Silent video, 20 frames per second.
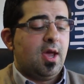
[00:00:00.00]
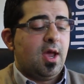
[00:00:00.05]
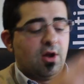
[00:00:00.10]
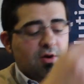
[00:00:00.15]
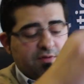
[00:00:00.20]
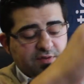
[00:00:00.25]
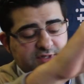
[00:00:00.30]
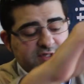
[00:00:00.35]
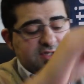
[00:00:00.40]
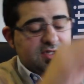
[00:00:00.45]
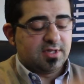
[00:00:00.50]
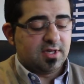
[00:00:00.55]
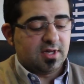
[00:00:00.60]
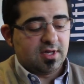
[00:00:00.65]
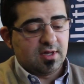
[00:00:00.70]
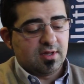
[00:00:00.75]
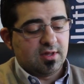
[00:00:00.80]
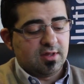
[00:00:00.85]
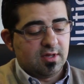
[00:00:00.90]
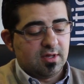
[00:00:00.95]
And obviously
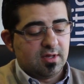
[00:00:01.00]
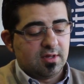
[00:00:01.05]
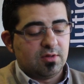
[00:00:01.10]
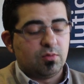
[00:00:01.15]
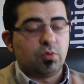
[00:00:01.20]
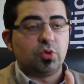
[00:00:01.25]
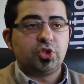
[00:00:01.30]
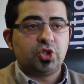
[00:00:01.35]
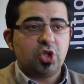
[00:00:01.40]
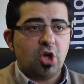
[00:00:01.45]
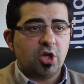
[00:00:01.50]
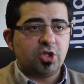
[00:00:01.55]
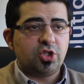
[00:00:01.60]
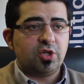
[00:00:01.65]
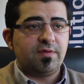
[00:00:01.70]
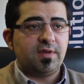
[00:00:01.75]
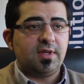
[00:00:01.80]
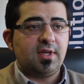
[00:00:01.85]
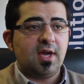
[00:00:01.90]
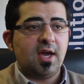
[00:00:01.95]
the will
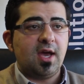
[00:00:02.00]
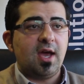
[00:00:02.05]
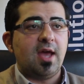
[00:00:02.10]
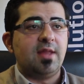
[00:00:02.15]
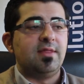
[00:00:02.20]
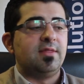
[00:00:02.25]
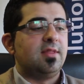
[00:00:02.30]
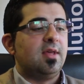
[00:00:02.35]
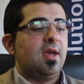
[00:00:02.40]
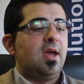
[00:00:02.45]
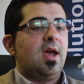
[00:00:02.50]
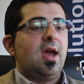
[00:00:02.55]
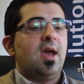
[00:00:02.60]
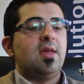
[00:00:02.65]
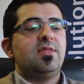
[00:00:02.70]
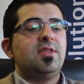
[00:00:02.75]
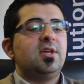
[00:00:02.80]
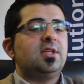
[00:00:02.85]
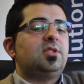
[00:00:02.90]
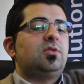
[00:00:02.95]
charge over here,
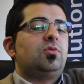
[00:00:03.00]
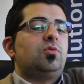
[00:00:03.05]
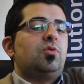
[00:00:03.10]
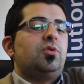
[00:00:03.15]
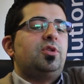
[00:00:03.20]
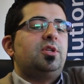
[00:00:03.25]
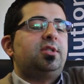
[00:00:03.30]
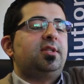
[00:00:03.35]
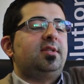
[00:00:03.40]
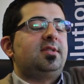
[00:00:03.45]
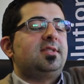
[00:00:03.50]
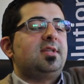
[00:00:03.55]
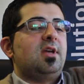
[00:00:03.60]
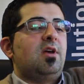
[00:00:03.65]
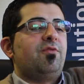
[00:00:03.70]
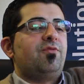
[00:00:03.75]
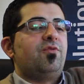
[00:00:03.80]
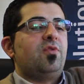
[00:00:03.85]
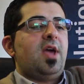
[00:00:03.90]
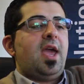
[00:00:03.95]
and this
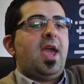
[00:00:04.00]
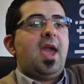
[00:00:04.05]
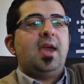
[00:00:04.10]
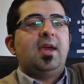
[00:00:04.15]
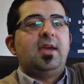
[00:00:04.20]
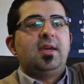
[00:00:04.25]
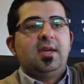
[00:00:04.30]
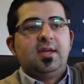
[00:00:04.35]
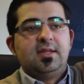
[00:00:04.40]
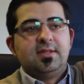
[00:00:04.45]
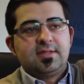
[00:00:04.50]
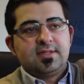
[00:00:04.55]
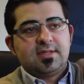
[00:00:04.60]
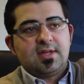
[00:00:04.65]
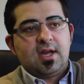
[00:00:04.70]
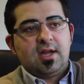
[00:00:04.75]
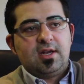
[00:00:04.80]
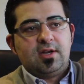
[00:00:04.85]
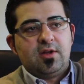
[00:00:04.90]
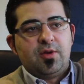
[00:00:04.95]
itself will hang
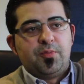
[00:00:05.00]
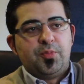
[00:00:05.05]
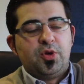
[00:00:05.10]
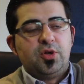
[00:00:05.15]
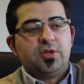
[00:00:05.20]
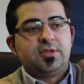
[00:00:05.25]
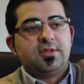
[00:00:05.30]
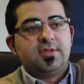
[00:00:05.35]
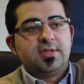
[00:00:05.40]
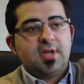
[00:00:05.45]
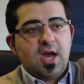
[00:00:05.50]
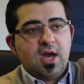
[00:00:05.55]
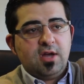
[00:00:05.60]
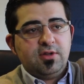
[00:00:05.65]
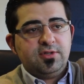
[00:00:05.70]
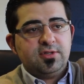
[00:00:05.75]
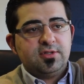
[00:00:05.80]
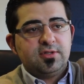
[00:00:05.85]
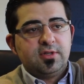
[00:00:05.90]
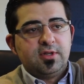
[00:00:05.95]
inside a person's house.